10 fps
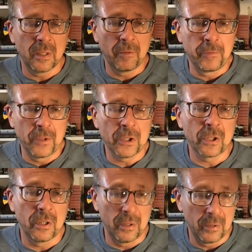
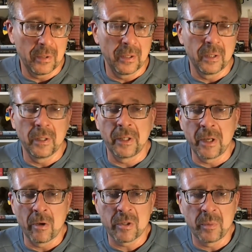official
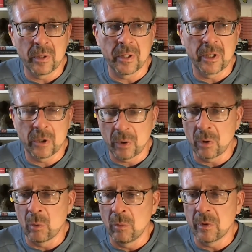announcement that
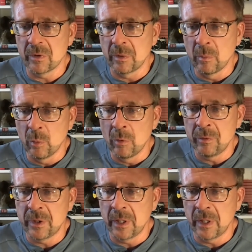Shoigu was removed,